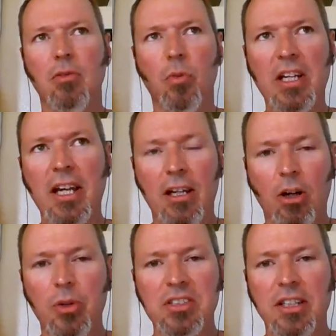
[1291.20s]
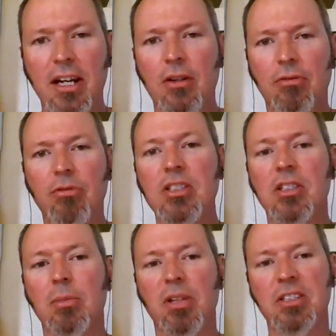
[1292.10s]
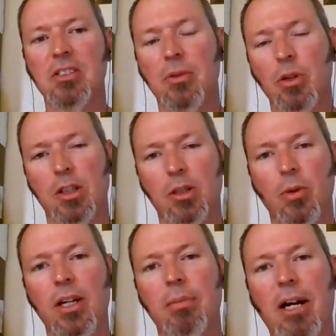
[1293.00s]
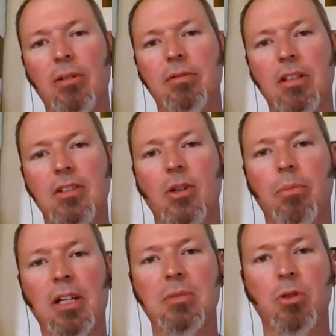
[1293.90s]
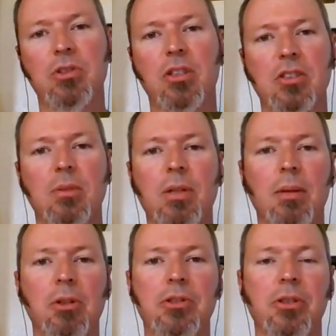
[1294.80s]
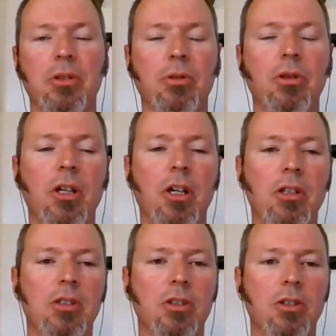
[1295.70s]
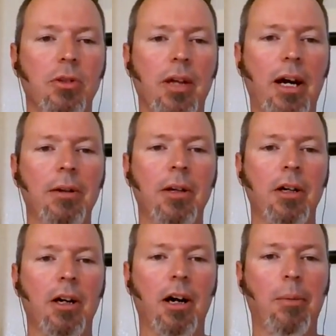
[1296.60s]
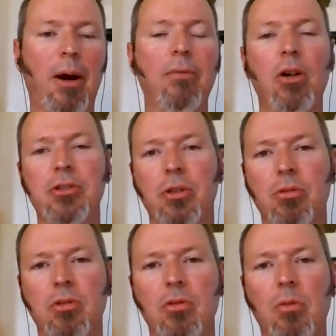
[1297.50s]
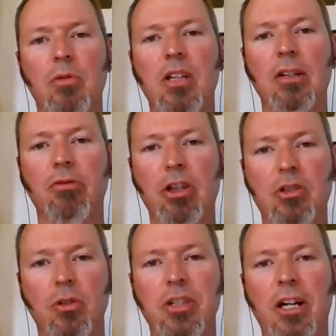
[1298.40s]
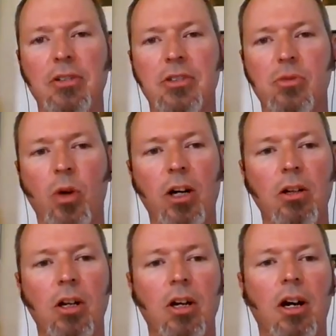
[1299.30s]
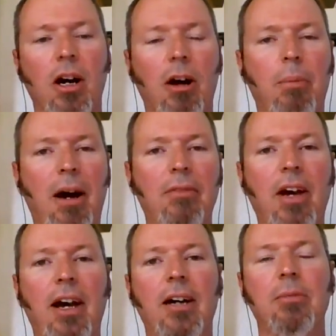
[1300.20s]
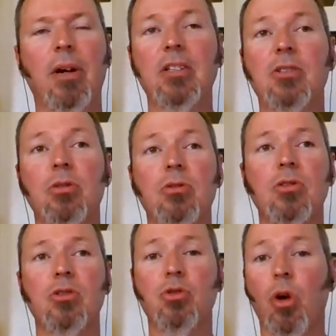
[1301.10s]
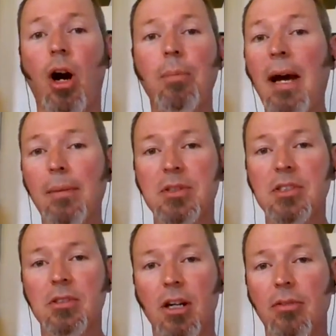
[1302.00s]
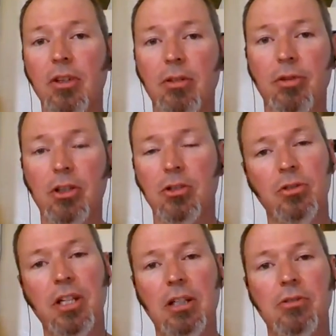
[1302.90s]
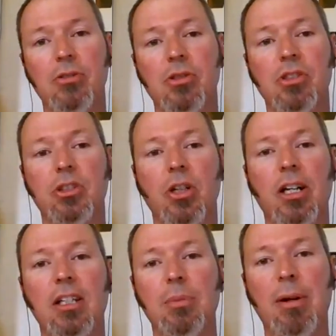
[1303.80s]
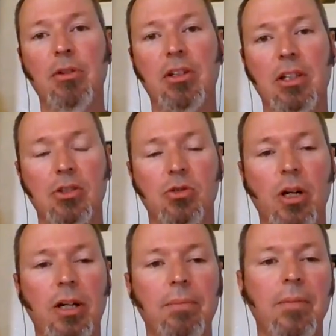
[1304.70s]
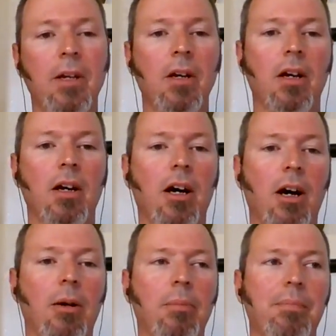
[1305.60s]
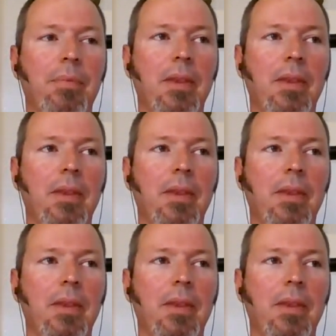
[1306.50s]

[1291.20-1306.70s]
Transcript: we can't always get out and visit the places that we're going to write about and so it makes more sense mm-hmm. to be mm-hmm. able to to do that um, i've also done fictional towns as well um, I've had my students draw maps of their fictional towns just to try and keep everything straight. Um,